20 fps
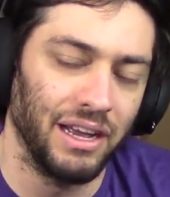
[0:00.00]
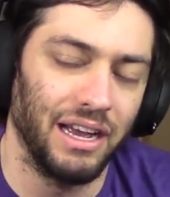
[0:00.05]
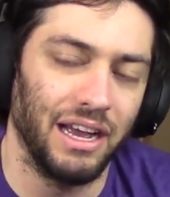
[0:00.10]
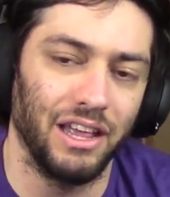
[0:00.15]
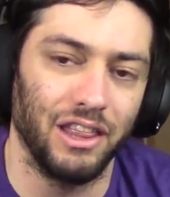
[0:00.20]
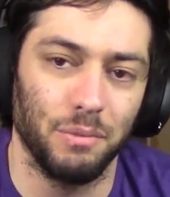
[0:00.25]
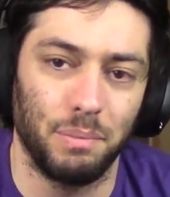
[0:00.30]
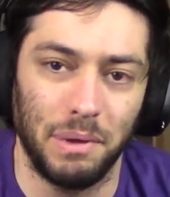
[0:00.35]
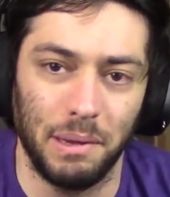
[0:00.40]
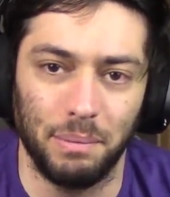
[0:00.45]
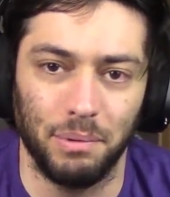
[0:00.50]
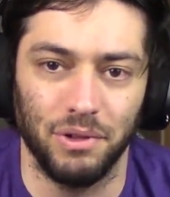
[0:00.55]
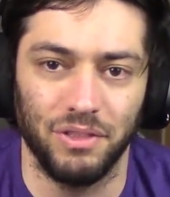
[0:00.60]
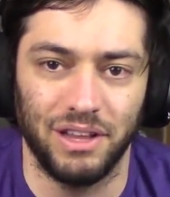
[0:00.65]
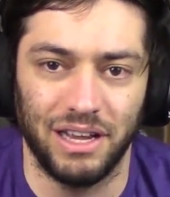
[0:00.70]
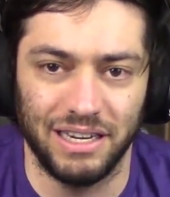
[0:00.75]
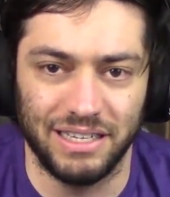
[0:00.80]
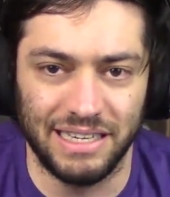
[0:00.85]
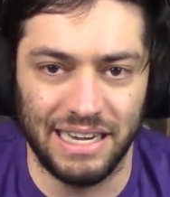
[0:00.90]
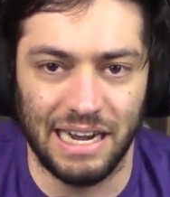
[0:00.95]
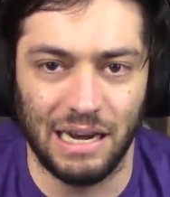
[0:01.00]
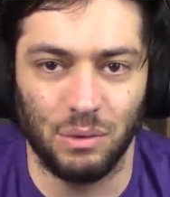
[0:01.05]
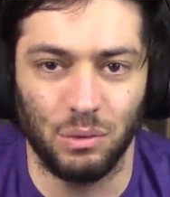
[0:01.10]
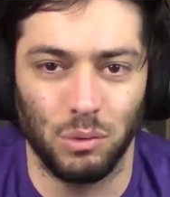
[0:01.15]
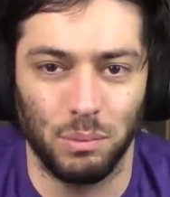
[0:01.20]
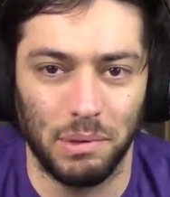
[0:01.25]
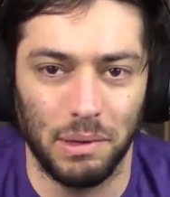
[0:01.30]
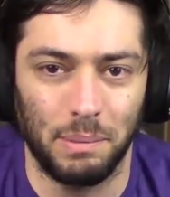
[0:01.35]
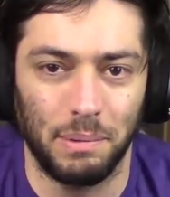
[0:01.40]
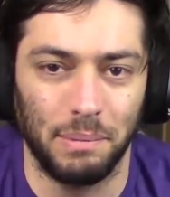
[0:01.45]
And the people in that town
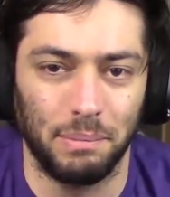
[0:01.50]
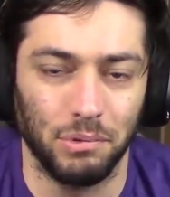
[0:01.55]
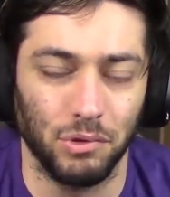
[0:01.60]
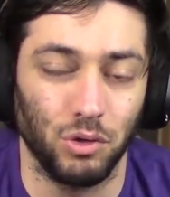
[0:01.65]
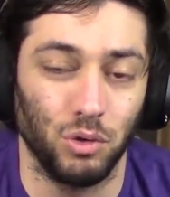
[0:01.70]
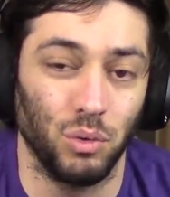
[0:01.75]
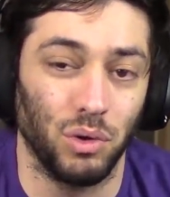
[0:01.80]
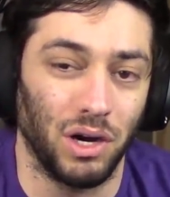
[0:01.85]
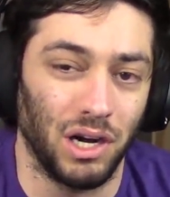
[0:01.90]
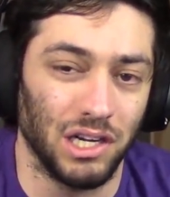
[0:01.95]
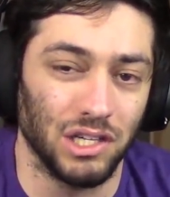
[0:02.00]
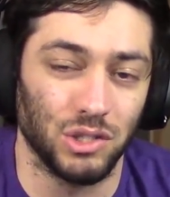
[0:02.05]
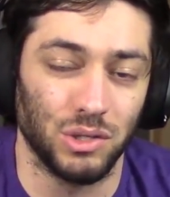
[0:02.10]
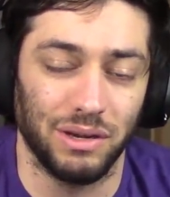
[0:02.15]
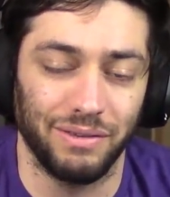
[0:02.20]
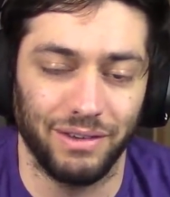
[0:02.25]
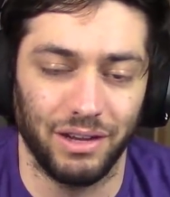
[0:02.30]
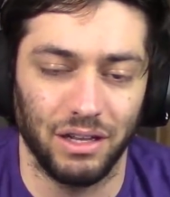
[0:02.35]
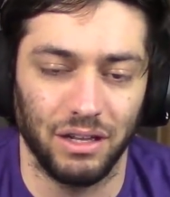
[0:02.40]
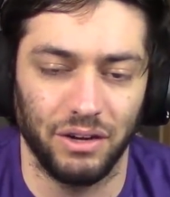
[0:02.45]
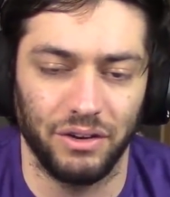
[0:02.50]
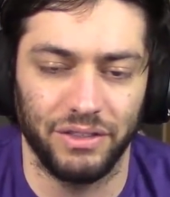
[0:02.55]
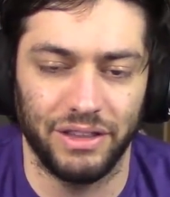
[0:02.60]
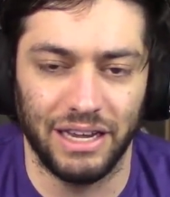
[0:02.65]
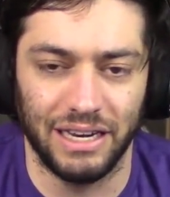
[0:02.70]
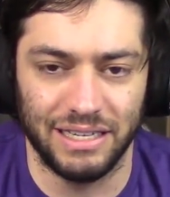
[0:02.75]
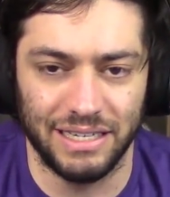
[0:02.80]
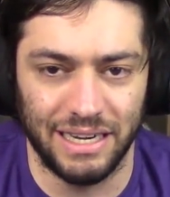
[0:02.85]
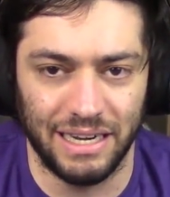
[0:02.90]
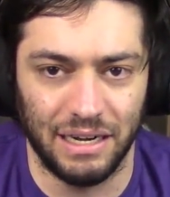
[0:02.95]
will be people who also haven't cleared
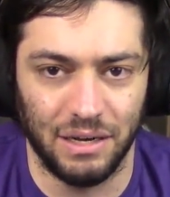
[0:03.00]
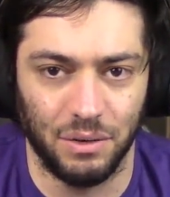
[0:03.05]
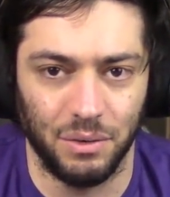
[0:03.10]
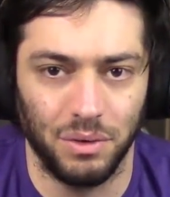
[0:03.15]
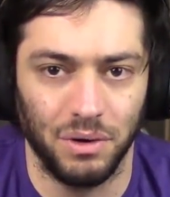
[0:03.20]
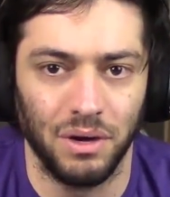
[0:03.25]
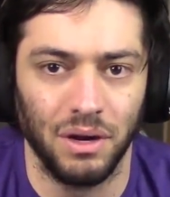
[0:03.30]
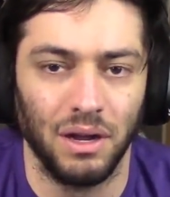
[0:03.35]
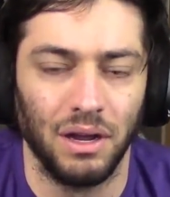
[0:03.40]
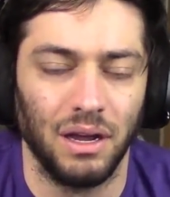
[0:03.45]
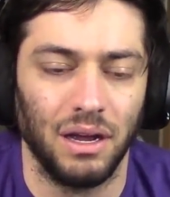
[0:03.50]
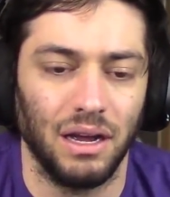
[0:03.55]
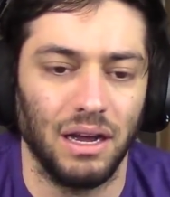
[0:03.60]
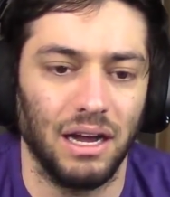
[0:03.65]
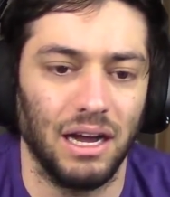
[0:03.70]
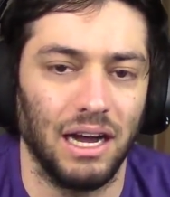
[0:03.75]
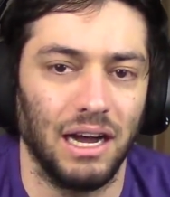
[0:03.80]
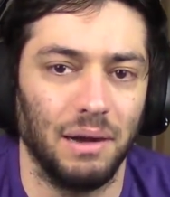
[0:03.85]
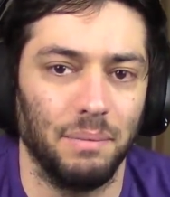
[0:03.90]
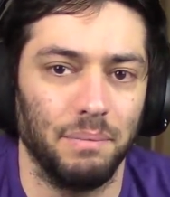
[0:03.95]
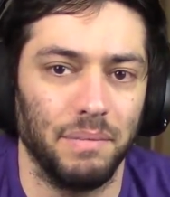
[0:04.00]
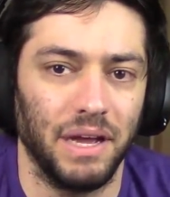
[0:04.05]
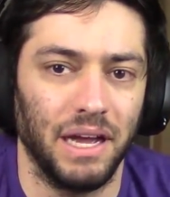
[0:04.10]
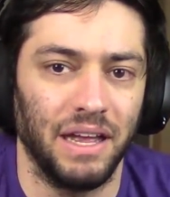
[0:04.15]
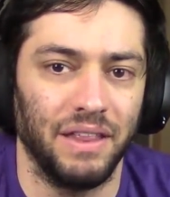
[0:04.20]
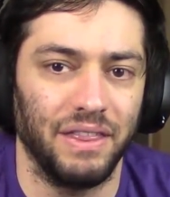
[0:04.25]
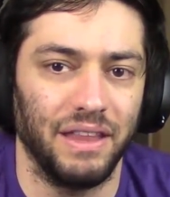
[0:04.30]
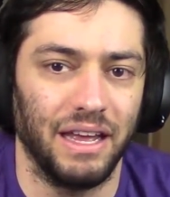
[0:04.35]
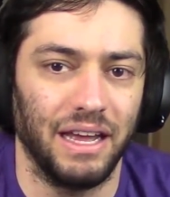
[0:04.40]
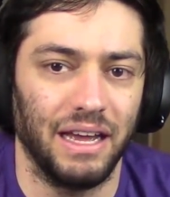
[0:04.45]
that town.
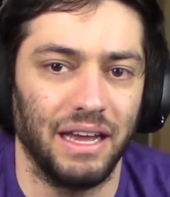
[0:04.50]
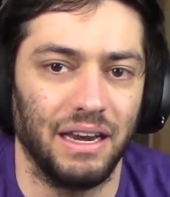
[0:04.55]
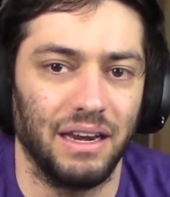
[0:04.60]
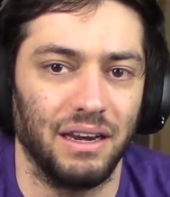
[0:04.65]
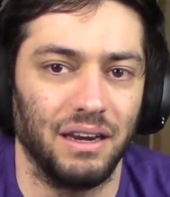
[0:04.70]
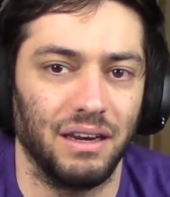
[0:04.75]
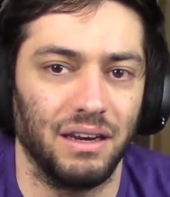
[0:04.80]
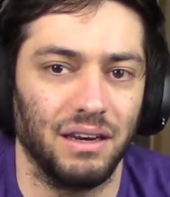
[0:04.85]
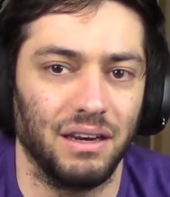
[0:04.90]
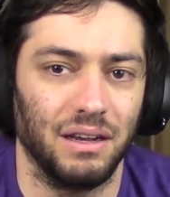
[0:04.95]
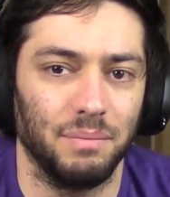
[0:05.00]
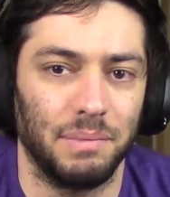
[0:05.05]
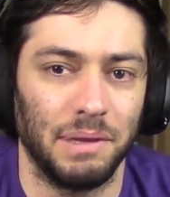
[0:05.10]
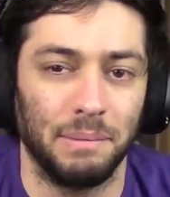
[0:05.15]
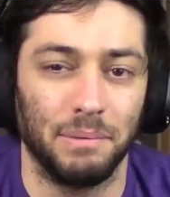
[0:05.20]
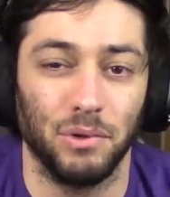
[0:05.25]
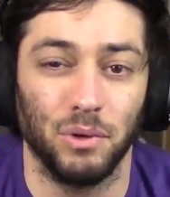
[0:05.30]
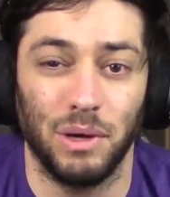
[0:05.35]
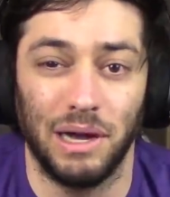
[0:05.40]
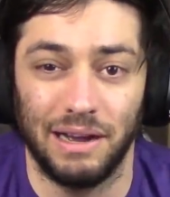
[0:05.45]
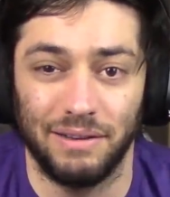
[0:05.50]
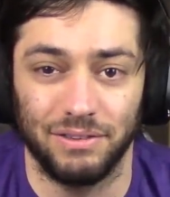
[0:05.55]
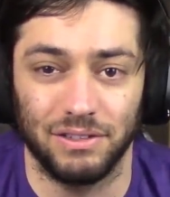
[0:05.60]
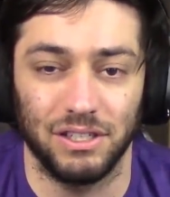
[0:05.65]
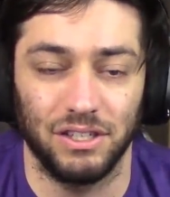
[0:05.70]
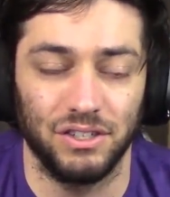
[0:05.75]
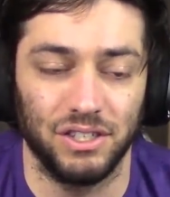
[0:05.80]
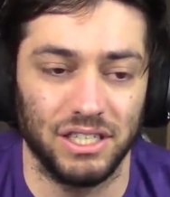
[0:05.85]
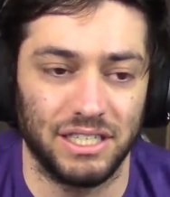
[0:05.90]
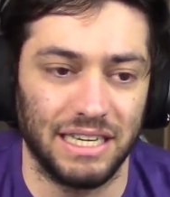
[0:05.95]
And then people who have
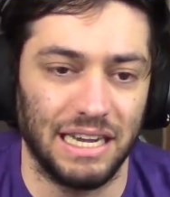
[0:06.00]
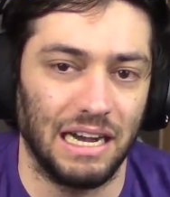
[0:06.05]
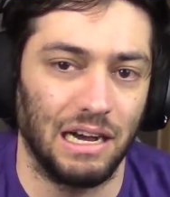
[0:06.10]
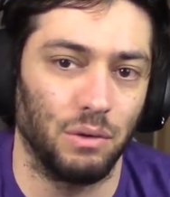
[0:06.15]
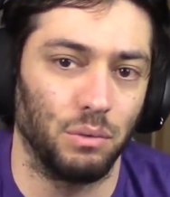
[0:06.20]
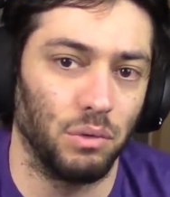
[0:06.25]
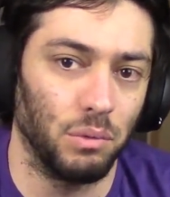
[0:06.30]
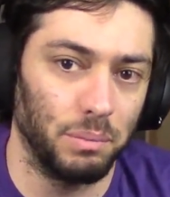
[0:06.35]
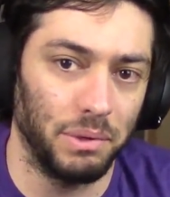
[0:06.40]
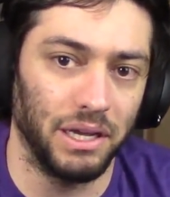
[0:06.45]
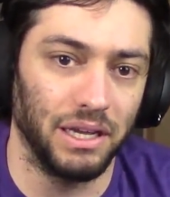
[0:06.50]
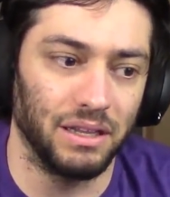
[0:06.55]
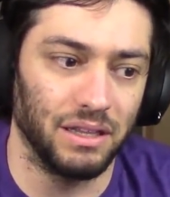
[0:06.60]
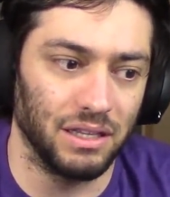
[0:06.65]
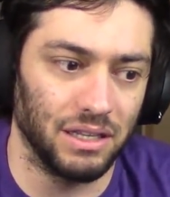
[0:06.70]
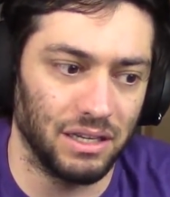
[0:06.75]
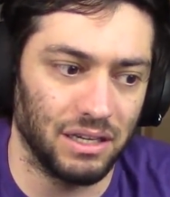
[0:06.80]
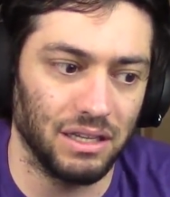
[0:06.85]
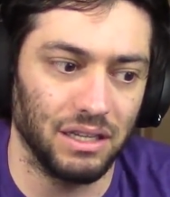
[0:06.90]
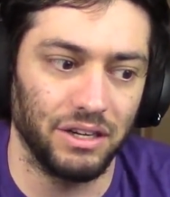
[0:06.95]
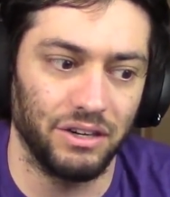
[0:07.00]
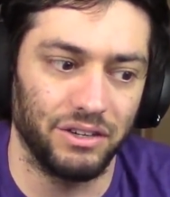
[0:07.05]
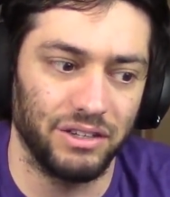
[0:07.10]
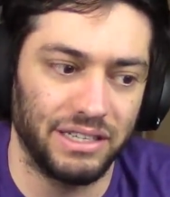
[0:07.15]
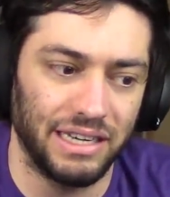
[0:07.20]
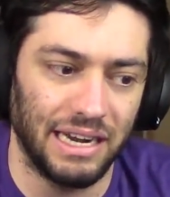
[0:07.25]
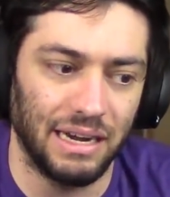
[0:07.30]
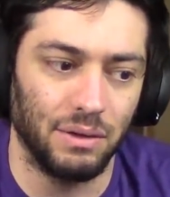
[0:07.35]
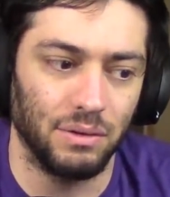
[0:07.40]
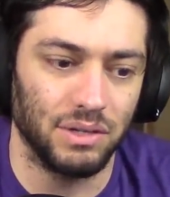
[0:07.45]
cleared the town will be in the cleared
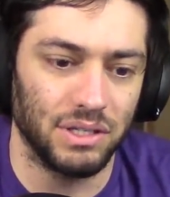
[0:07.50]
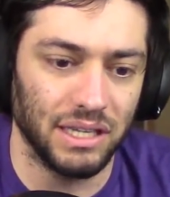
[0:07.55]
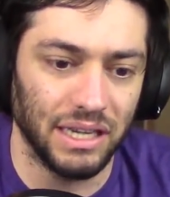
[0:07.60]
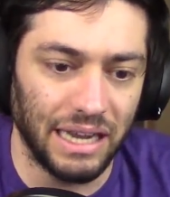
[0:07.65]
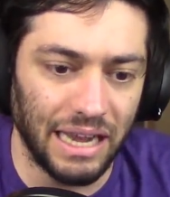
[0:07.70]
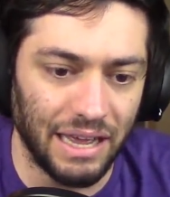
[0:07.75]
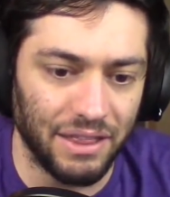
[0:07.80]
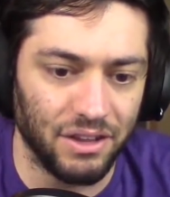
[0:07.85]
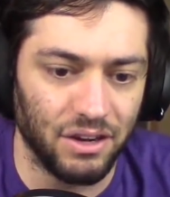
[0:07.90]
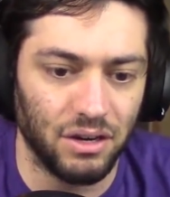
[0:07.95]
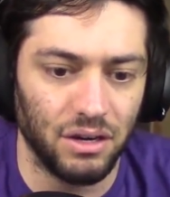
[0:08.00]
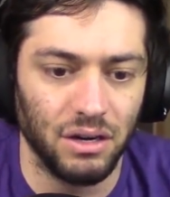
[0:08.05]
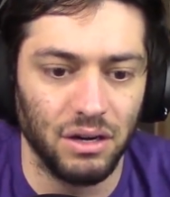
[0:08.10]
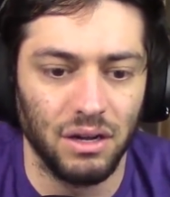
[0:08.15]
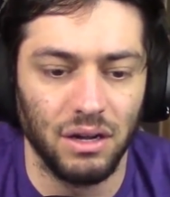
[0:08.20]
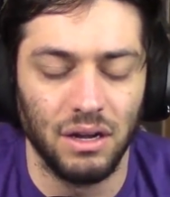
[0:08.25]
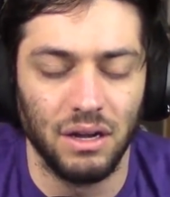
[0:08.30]
town together.